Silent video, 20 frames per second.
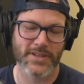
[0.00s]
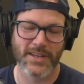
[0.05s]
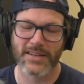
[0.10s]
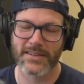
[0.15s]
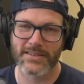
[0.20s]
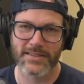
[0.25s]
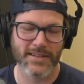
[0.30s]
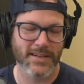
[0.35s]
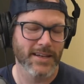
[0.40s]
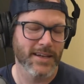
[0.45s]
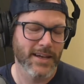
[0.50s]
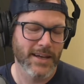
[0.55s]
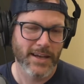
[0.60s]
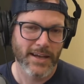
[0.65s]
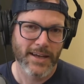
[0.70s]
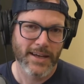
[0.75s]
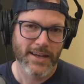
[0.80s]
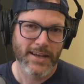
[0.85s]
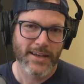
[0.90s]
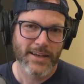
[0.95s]
And
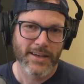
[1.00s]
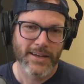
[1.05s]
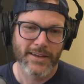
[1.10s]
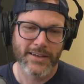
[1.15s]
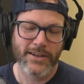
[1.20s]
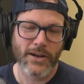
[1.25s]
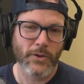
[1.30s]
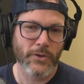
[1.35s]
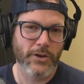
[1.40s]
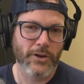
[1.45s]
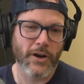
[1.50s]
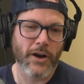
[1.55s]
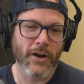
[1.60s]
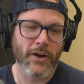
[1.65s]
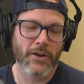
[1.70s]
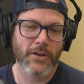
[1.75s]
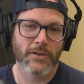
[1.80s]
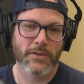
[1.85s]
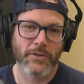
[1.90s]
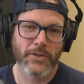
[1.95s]
you know, they're
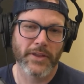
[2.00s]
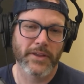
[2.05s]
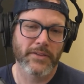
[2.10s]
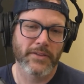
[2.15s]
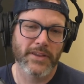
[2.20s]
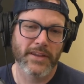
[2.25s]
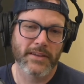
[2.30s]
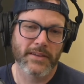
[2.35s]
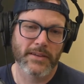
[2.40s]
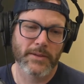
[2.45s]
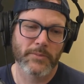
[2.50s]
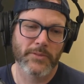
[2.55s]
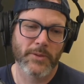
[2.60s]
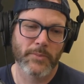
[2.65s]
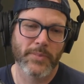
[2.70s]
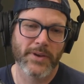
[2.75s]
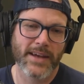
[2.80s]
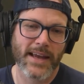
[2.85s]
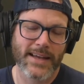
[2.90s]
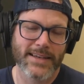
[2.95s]
all the the, the, the
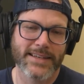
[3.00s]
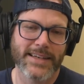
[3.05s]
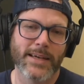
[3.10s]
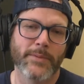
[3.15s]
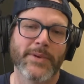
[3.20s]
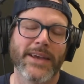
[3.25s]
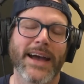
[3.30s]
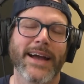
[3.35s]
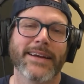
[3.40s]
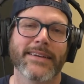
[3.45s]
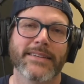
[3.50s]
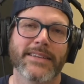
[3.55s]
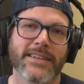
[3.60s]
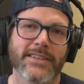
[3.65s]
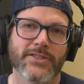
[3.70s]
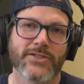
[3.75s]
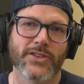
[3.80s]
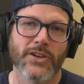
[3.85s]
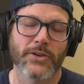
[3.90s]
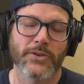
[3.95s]
big idea behind
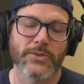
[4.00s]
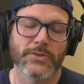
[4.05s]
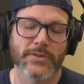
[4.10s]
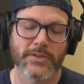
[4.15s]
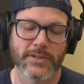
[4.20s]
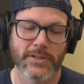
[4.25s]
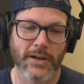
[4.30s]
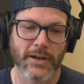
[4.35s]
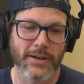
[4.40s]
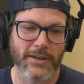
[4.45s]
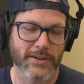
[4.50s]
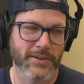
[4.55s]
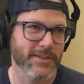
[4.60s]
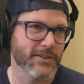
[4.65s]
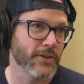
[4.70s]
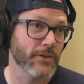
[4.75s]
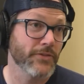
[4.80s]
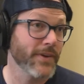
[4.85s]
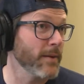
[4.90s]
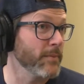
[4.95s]
these shows are that
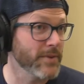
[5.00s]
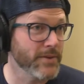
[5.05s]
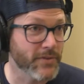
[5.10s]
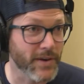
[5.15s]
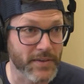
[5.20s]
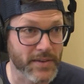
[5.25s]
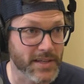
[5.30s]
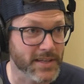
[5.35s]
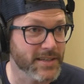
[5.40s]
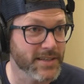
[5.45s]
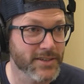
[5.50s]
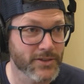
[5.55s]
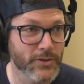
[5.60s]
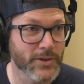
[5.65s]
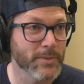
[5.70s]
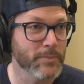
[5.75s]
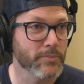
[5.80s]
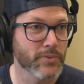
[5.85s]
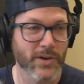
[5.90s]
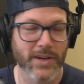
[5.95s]
they're family friendly. You
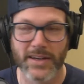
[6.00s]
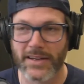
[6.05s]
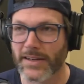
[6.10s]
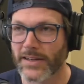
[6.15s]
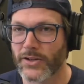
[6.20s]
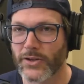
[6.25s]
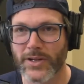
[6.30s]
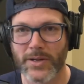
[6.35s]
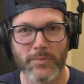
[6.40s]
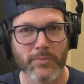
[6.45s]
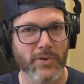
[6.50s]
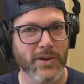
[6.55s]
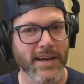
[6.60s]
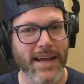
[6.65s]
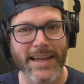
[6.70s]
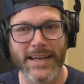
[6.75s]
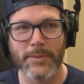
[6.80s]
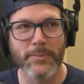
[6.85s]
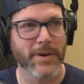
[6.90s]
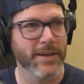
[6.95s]
yeah. can bring you can bring
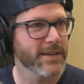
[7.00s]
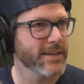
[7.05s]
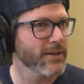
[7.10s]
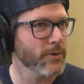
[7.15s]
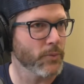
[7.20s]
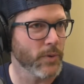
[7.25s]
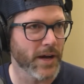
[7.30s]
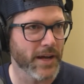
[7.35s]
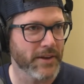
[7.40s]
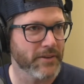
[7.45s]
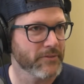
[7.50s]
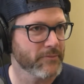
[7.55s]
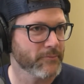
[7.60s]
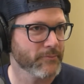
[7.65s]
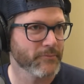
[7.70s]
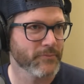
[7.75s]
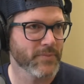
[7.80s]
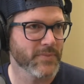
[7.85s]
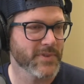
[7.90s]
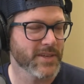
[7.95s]
anybody you want
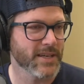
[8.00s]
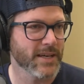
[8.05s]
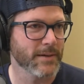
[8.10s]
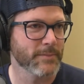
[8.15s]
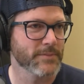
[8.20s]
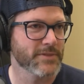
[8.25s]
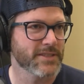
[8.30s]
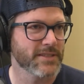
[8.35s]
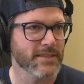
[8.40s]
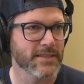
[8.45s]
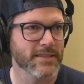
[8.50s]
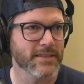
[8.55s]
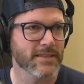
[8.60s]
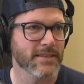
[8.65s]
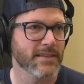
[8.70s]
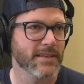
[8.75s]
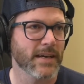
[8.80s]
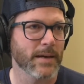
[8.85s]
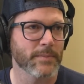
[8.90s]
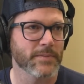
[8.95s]
to come
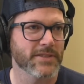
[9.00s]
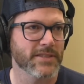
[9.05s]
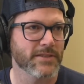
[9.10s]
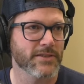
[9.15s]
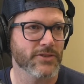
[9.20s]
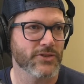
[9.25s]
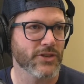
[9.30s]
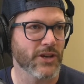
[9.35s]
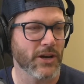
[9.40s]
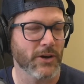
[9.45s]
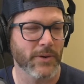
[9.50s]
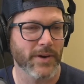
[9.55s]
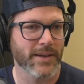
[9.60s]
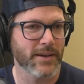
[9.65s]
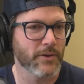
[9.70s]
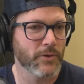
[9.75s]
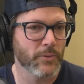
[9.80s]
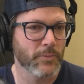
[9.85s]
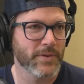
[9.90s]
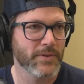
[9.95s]
see come see the show, and
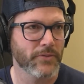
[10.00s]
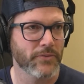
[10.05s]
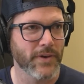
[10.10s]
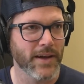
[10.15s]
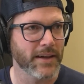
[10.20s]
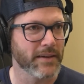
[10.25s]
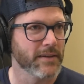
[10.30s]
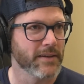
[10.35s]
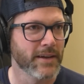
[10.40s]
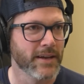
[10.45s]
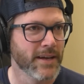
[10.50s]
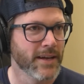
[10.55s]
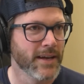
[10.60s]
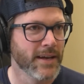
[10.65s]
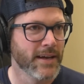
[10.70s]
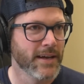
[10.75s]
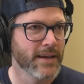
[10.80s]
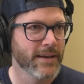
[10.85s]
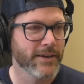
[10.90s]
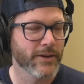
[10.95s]
it'll be fun.
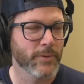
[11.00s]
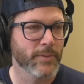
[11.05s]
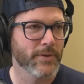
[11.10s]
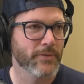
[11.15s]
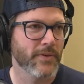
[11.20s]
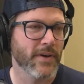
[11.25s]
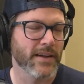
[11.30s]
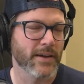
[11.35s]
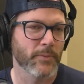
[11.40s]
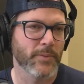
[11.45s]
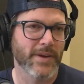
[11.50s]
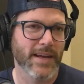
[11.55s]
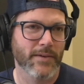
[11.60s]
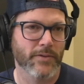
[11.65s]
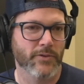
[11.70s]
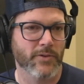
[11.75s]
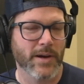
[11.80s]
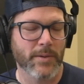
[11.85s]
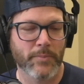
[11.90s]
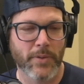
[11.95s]
Yeah, it'll be fun. And we have
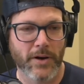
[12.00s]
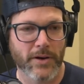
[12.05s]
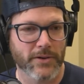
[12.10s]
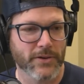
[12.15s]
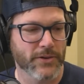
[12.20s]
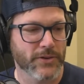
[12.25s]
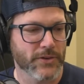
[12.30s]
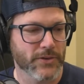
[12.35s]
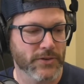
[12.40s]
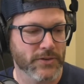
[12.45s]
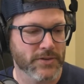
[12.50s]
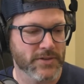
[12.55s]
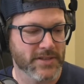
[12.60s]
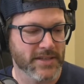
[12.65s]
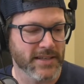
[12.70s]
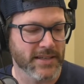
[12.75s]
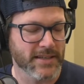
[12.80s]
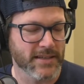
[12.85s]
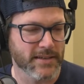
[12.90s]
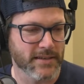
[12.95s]
great partners
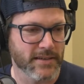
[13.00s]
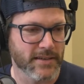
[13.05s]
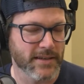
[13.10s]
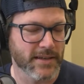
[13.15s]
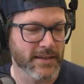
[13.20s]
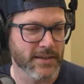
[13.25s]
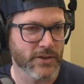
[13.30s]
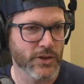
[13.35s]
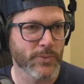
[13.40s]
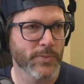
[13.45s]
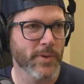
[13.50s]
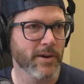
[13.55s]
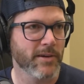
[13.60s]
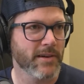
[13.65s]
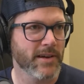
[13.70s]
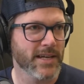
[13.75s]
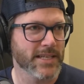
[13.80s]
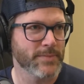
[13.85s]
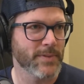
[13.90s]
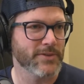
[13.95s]
in in
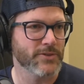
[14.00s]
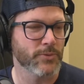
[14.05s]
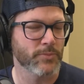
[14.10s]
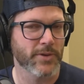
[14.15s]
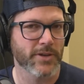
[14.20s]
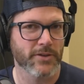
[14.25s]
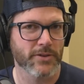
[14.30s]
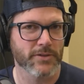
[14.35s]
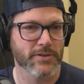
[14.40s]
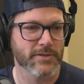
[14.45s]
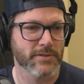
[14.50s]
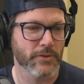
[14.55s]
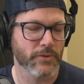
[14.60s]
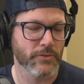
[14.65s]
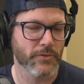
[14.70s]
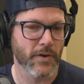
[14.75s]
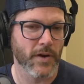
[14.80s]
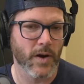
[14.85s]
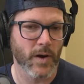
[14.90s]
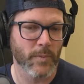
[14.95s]
Newbury at Spencer Pierce Little
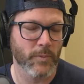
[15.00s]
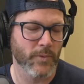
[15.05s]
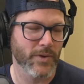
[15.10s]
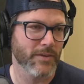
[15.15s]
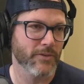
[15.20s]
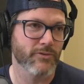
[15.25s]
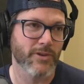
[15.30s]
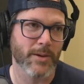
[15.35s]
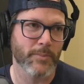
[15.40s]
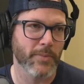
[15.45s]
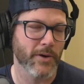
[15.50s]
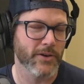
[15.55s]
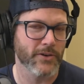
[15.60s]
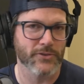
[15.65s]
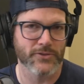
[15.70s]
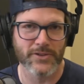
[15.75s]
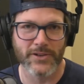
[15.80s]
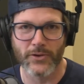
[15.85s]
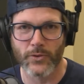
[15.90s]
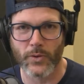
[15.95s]
Farm. We have great
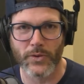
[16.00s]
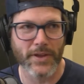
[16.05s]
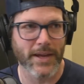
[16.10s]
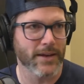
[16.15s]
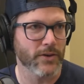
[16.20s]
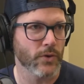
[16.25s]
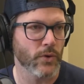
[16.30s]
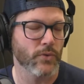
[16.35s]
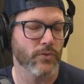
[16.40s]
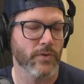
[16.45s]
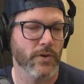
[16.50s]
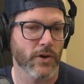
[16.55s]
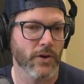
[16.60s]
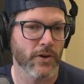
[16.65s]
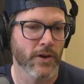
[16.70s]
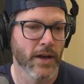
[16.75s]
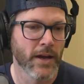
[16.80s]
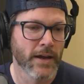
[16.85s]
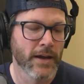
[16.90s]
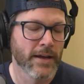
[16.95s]
partners in North
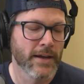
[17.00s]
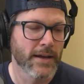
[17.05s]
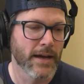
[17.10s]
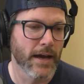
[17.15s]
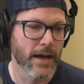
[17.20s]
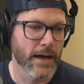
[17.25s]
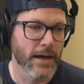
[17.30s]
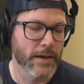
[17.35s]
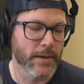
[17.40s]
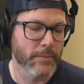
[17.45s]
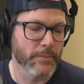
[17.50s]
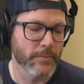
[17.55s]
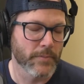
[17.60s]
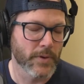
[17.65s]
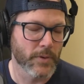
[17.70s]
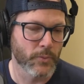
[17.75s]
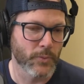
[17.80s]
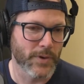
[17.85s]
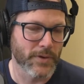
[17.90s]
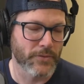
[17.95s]
Andover um
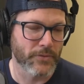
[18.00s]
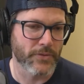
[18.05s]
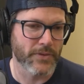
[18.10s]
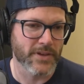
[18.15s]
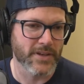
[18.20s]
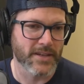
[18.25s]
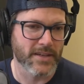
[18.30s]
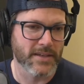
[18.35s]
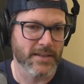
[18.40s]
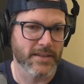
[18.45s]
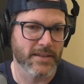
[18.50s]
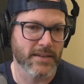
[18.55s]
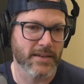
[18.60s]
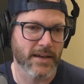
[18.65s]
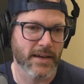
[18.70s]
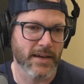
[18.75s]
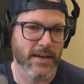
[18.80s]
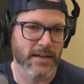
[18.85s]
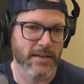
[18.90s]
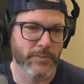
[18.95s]
with the
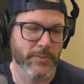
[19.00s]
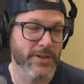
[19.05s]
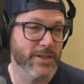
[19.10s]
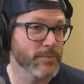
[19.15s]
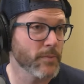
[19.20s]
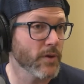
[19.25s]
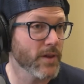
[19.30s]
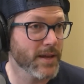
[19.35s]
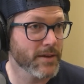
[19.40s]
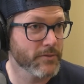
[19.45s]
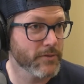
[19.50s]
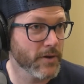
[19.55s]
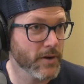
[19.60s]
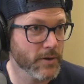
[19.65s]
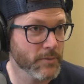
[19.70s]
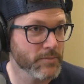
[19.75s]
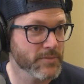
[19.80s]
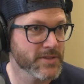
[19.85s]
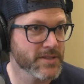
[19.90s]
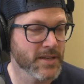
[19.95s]
uh with Smolak
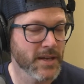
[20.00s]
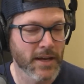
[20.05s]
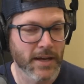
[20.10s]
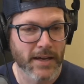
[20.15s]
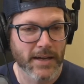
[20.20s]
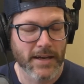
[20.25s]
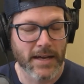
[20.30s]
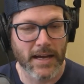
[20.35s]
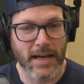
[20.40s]
Farms. Mm-hmm.